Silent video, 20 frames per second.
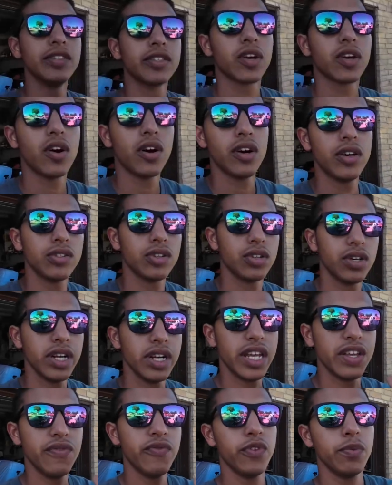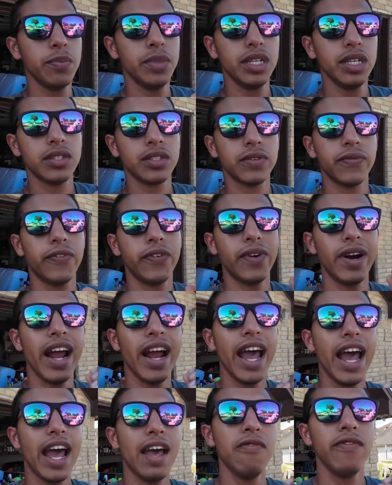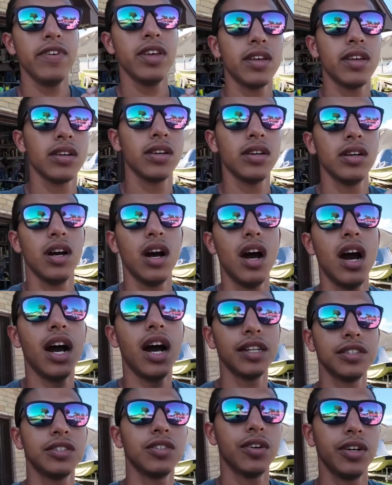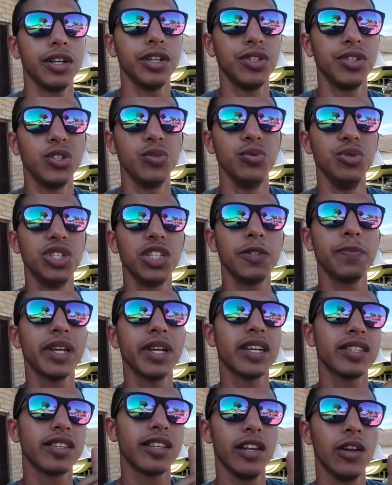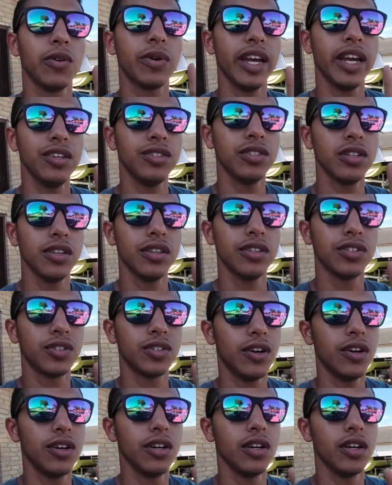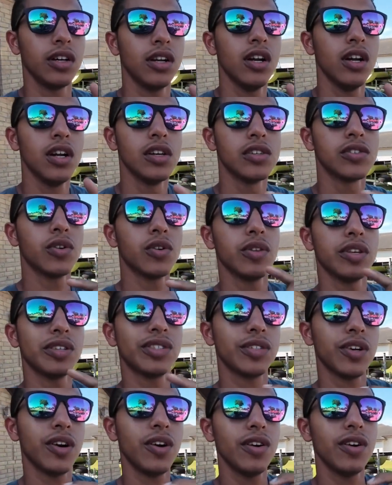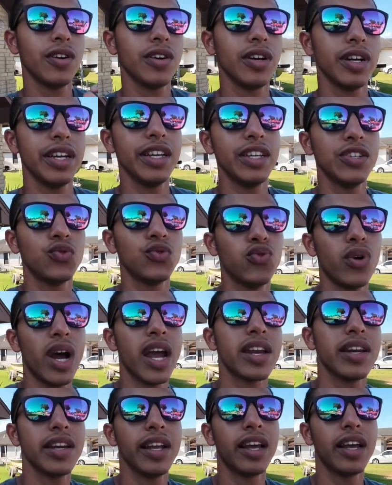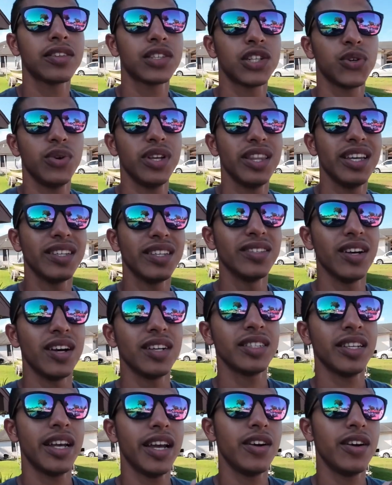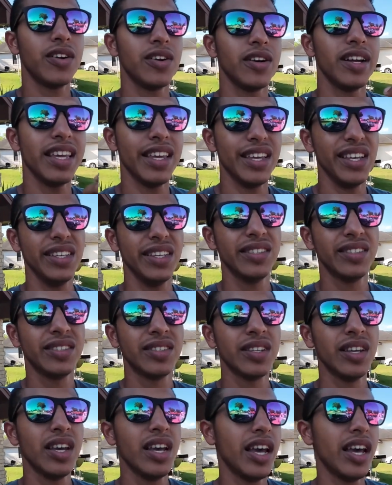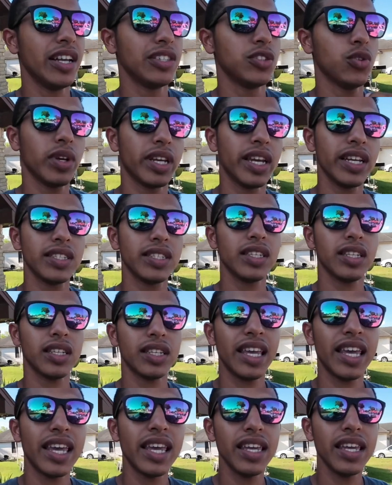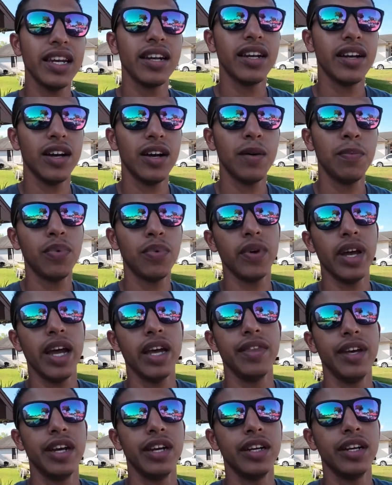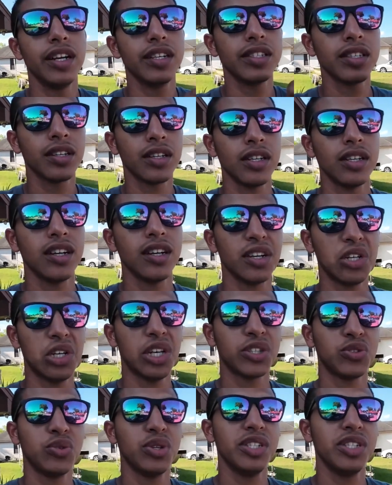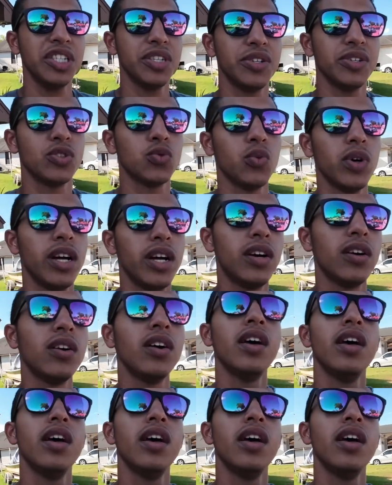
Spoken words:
cars are infamous for having hot start issues just because of the location of the starter. So the starter is right next to where the exhaust header is, and so it gets heated up and then it doesn't conduct electricity as well,